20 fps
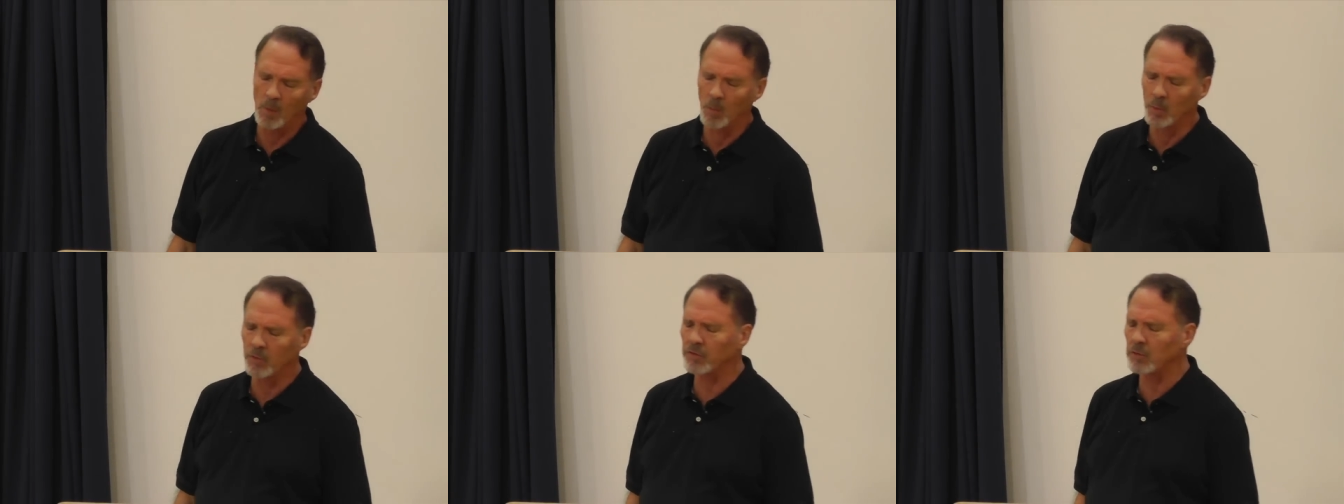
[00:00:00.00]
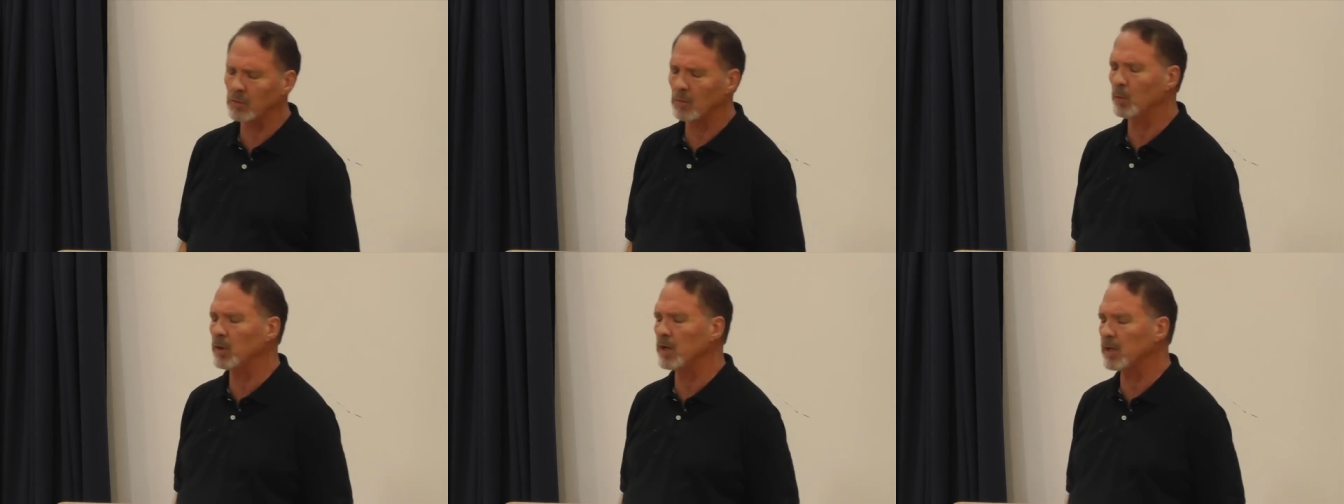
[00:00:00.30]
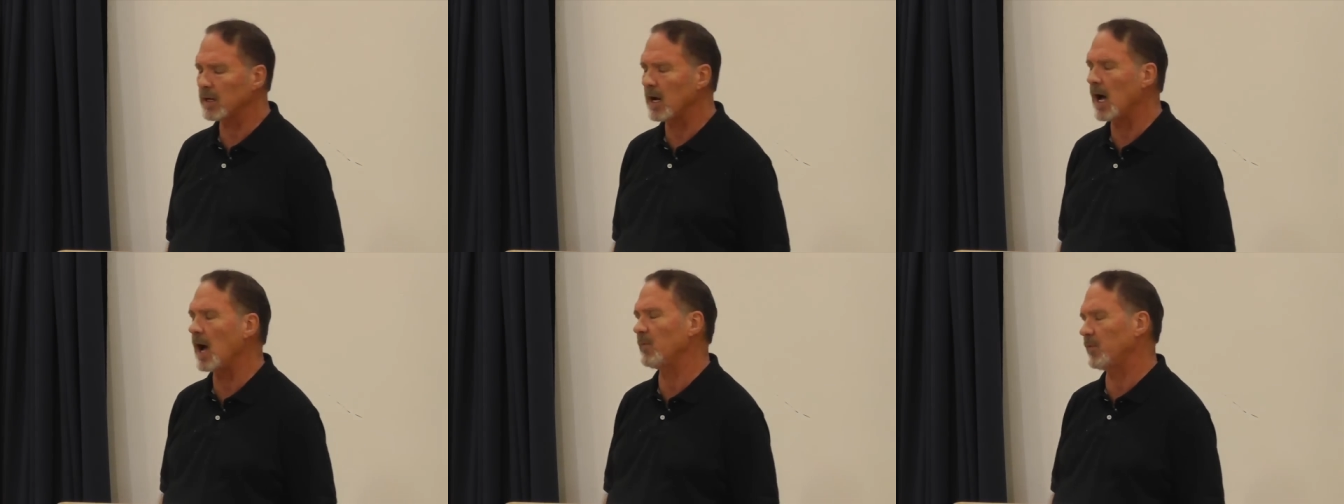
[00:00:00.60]

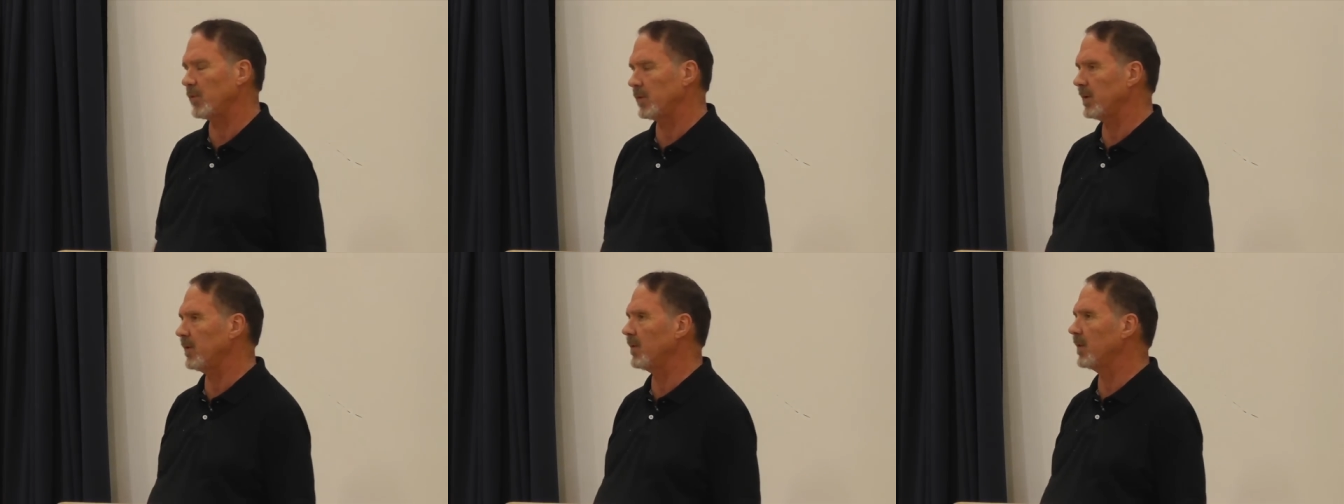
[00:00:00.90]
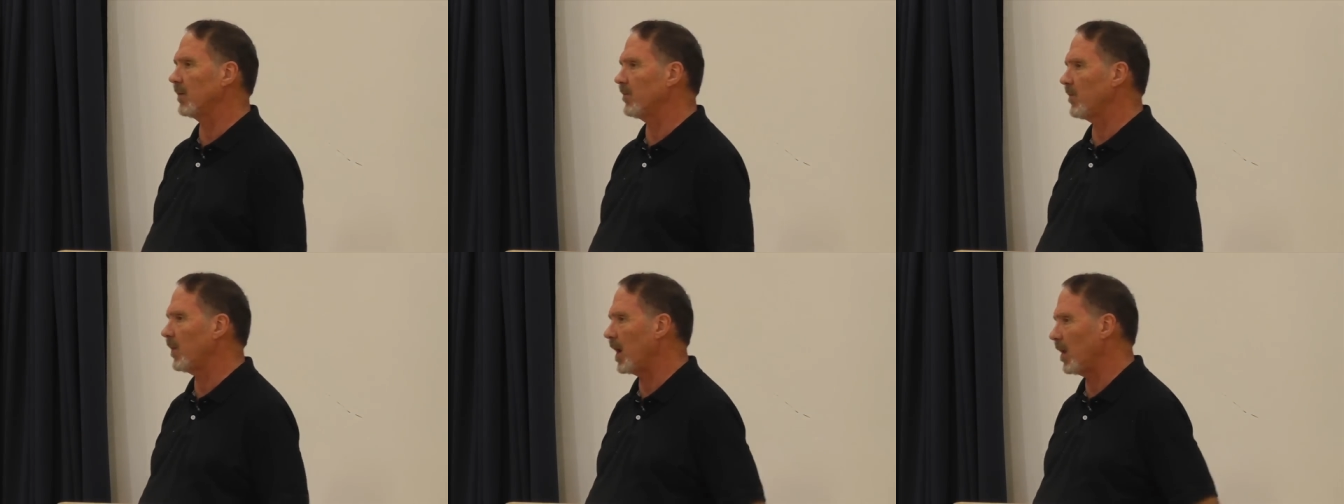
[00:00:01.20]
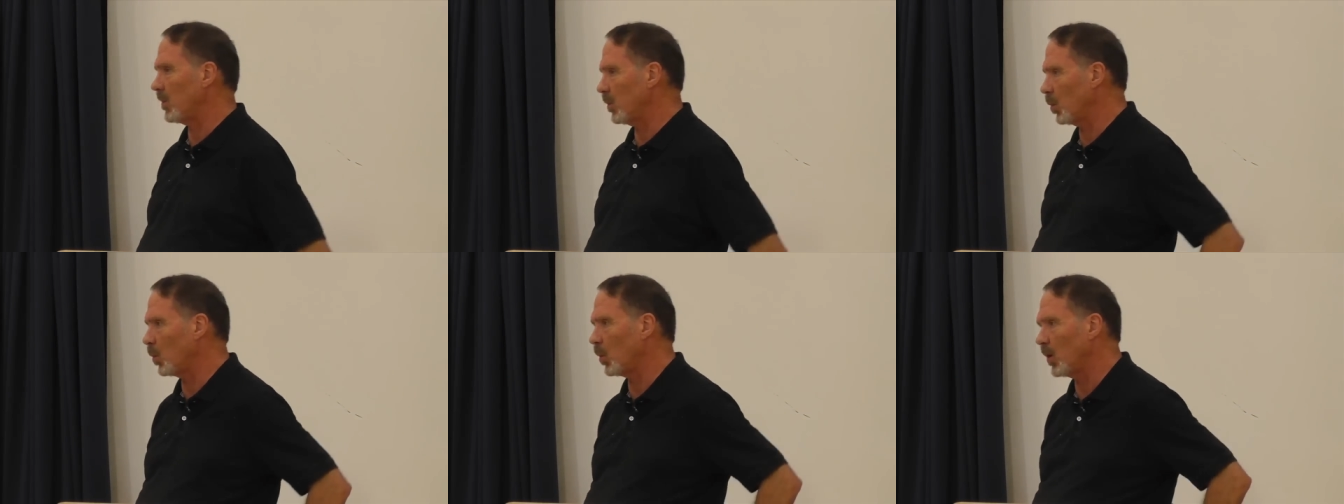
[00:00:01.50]
We're confident that
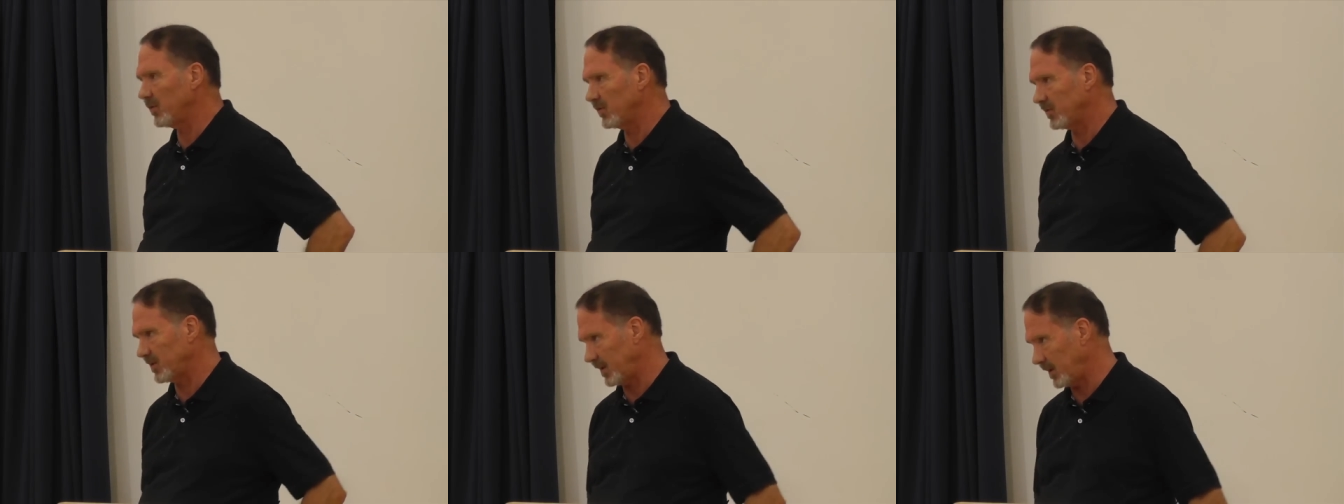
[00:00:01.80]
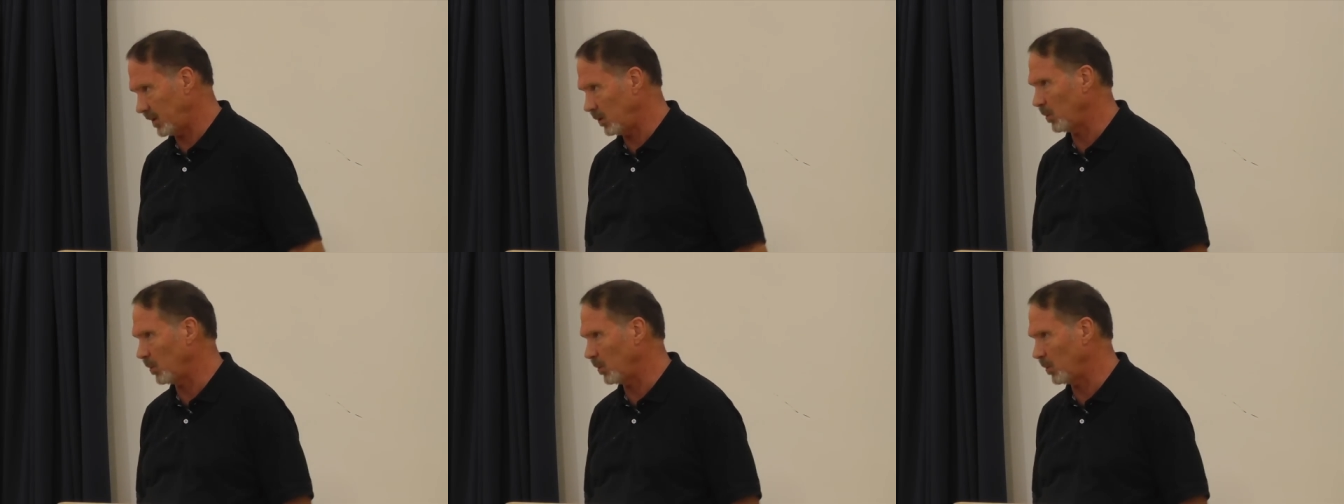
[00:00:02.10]
Father wants to